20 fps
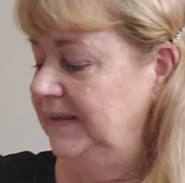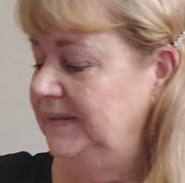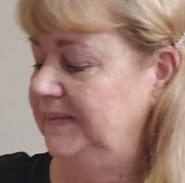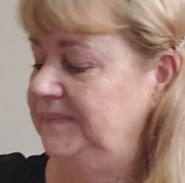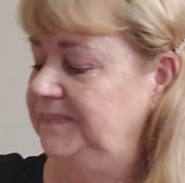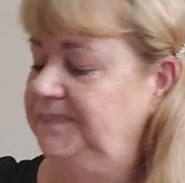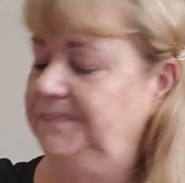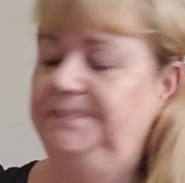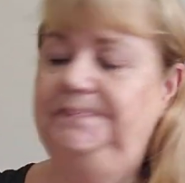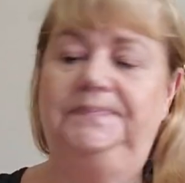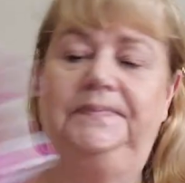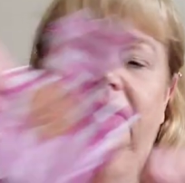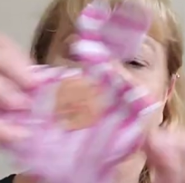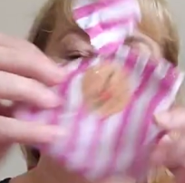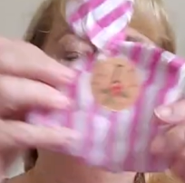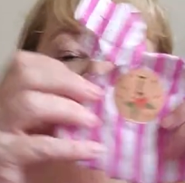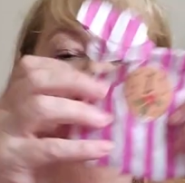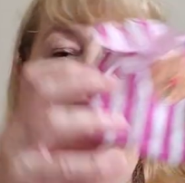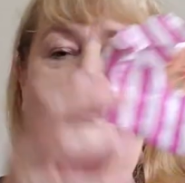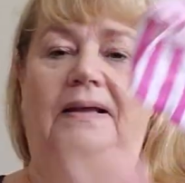it,
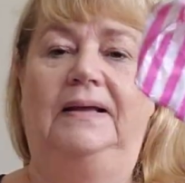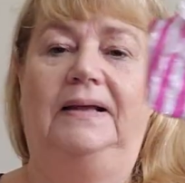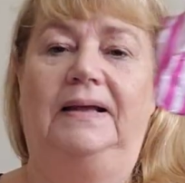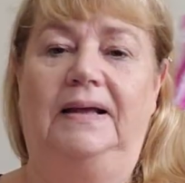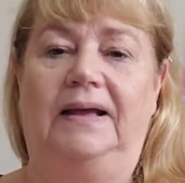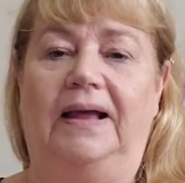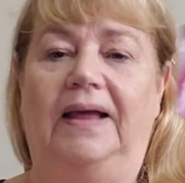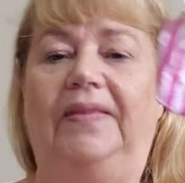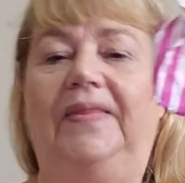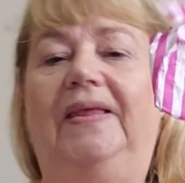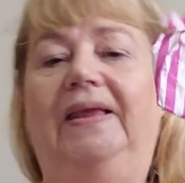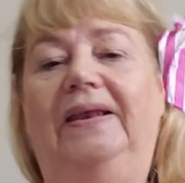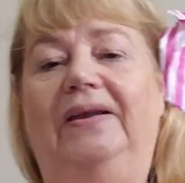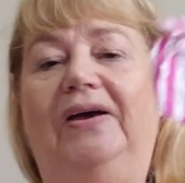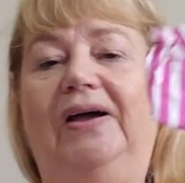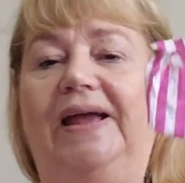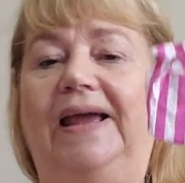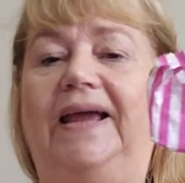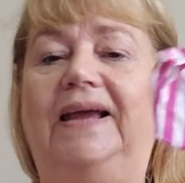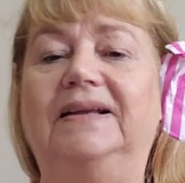and then
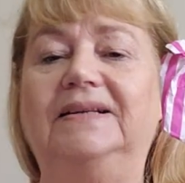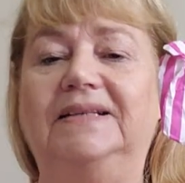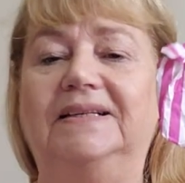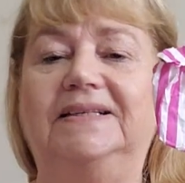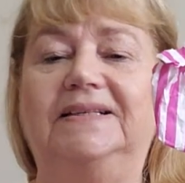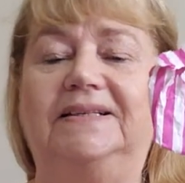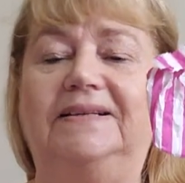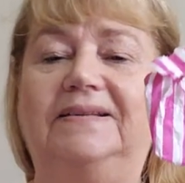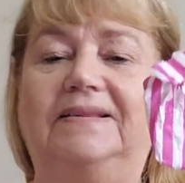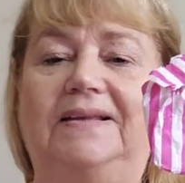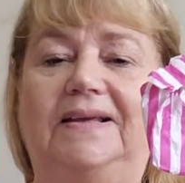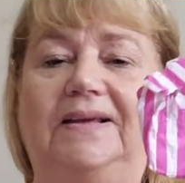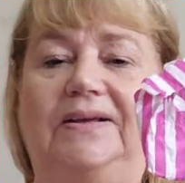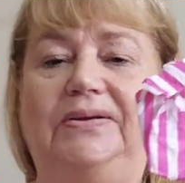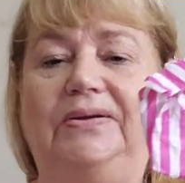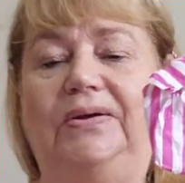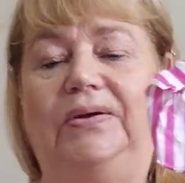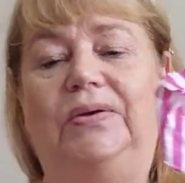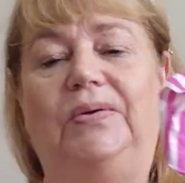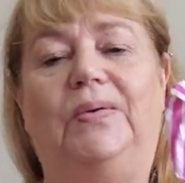I hand it to
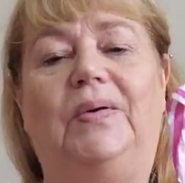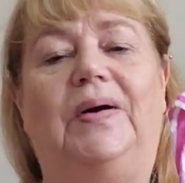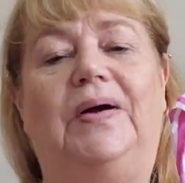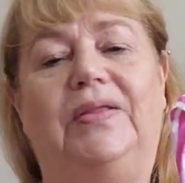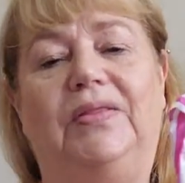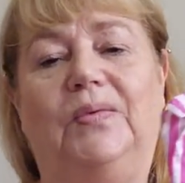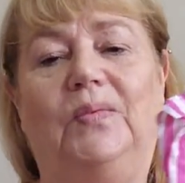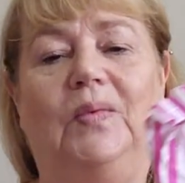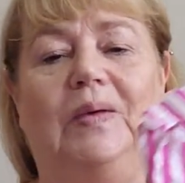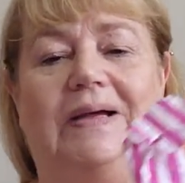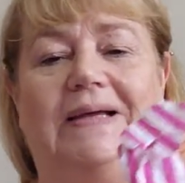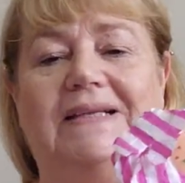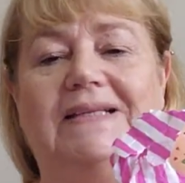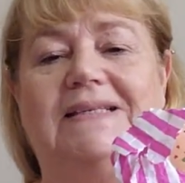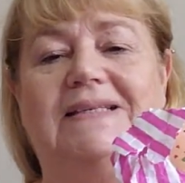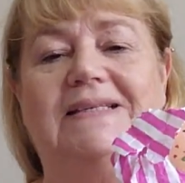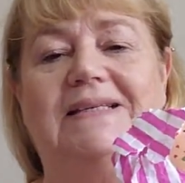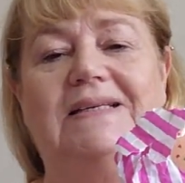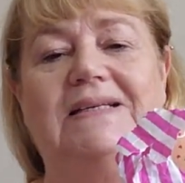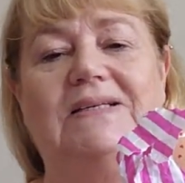Thing, who either
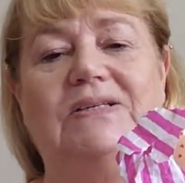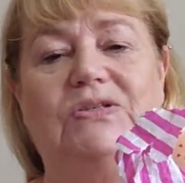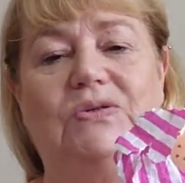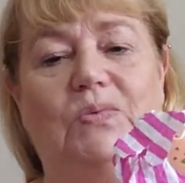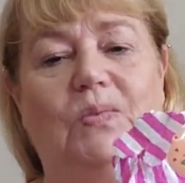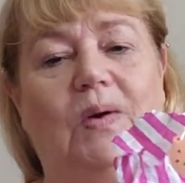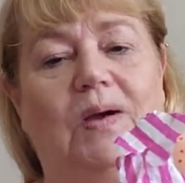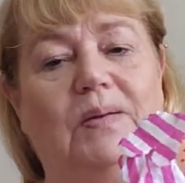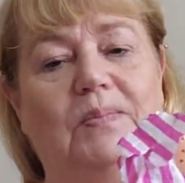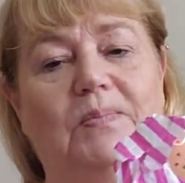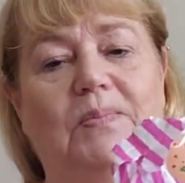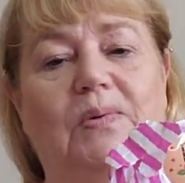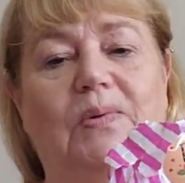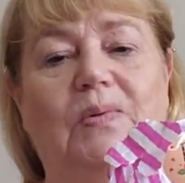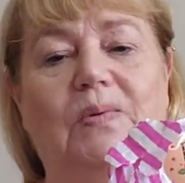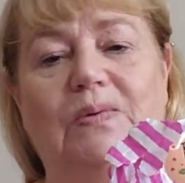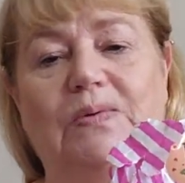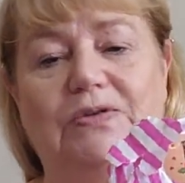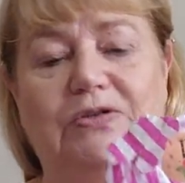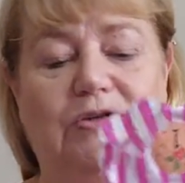winds it into one
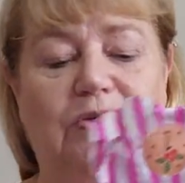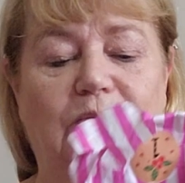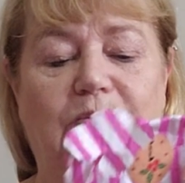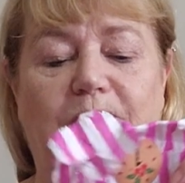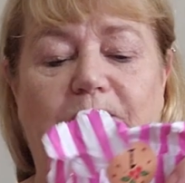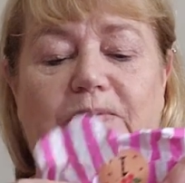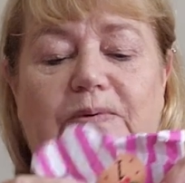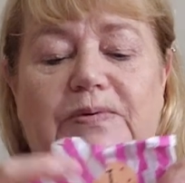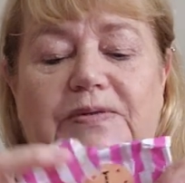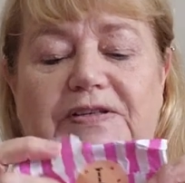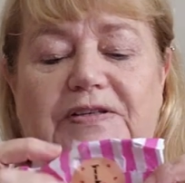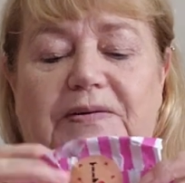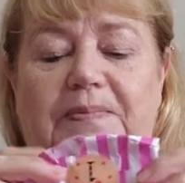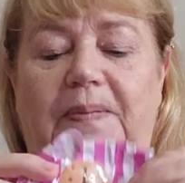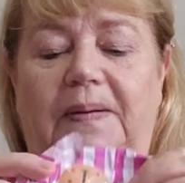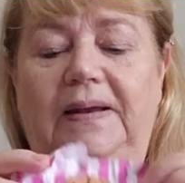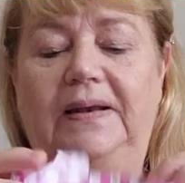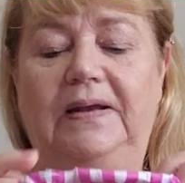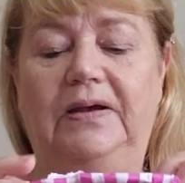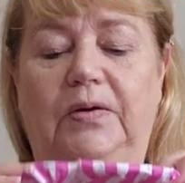ball or two balls,
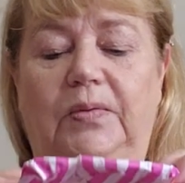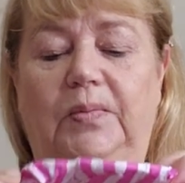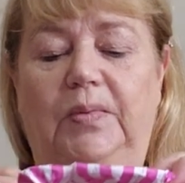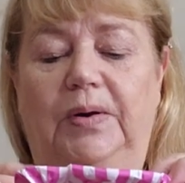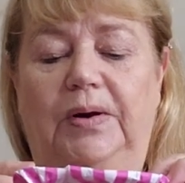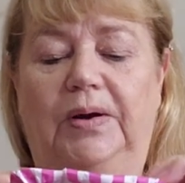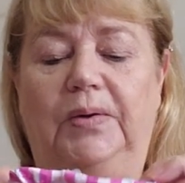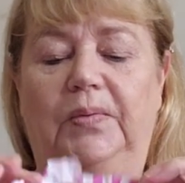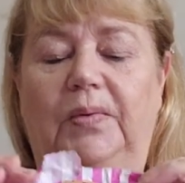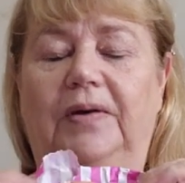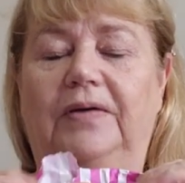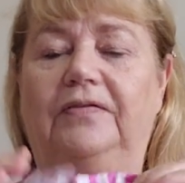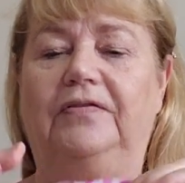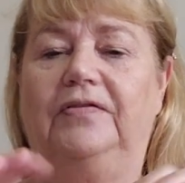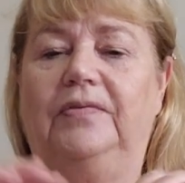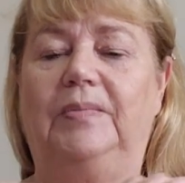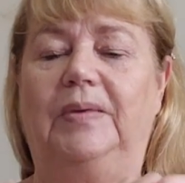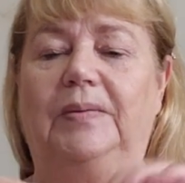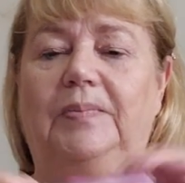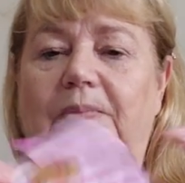depending on what I want
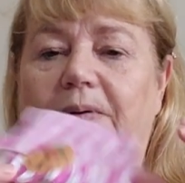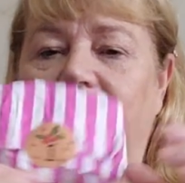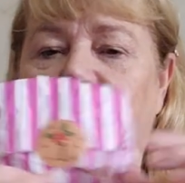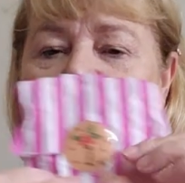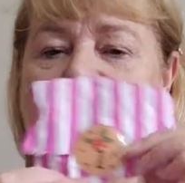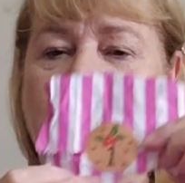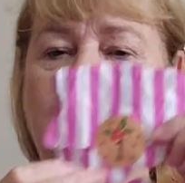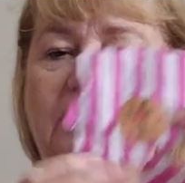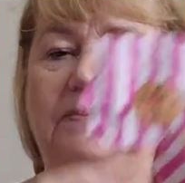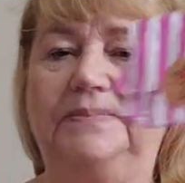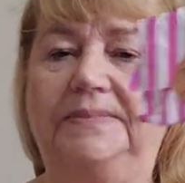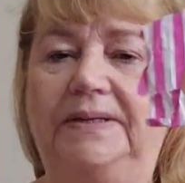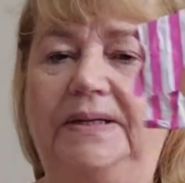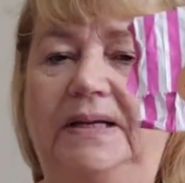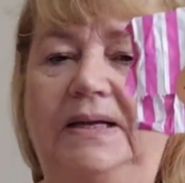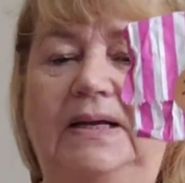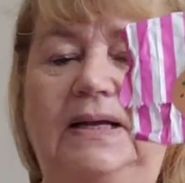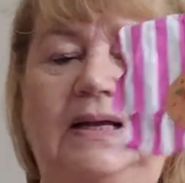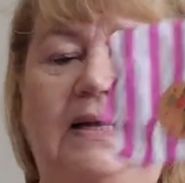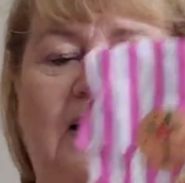for my project.
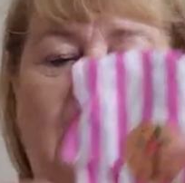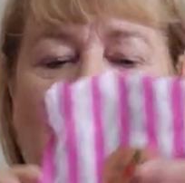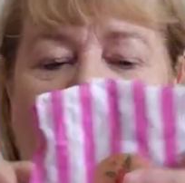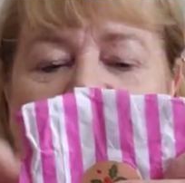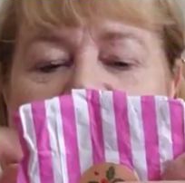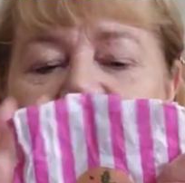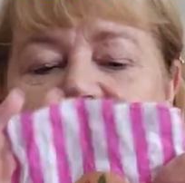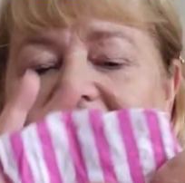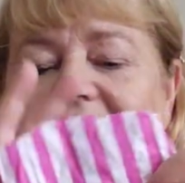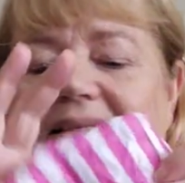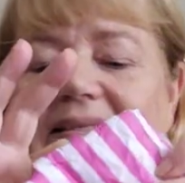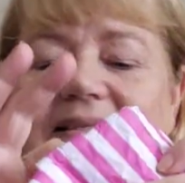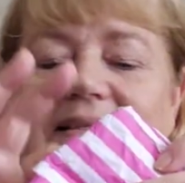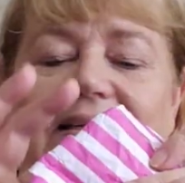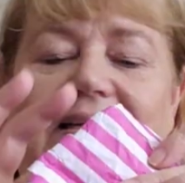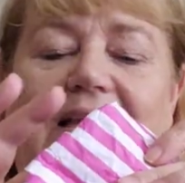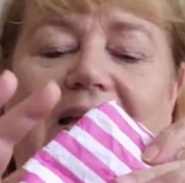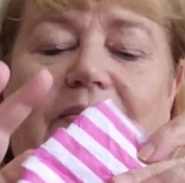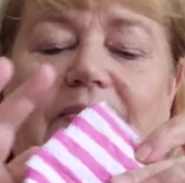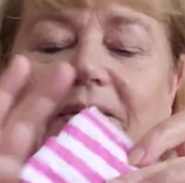And he gets to
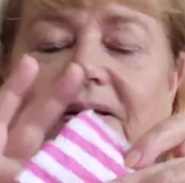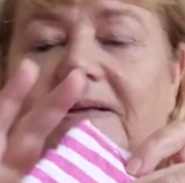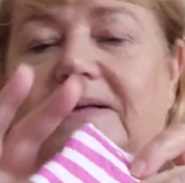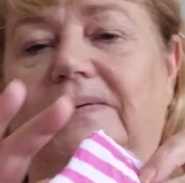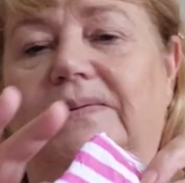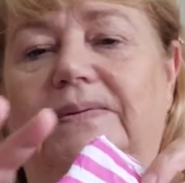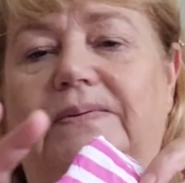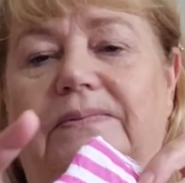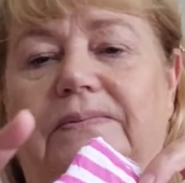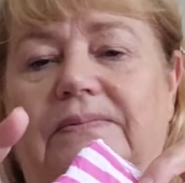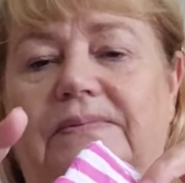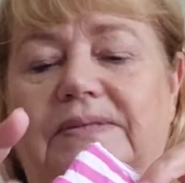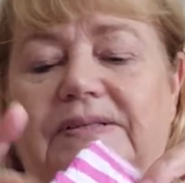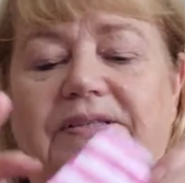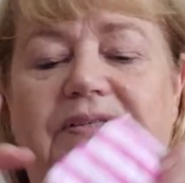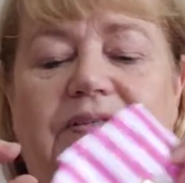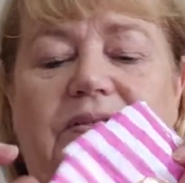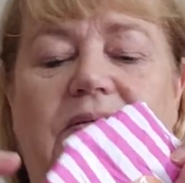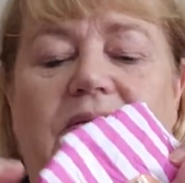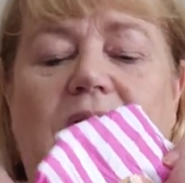keep the little
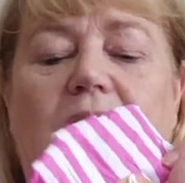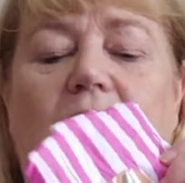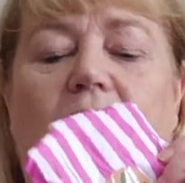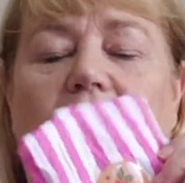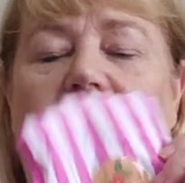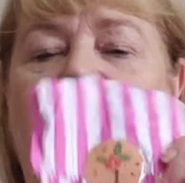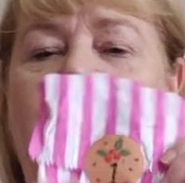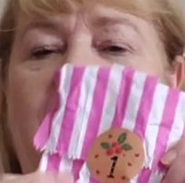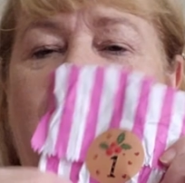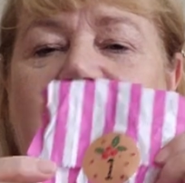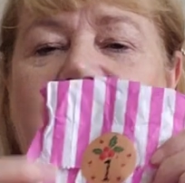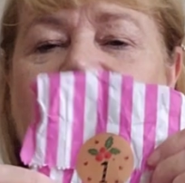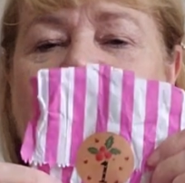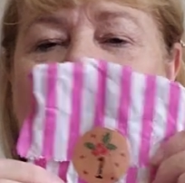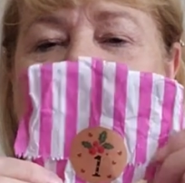lolly that's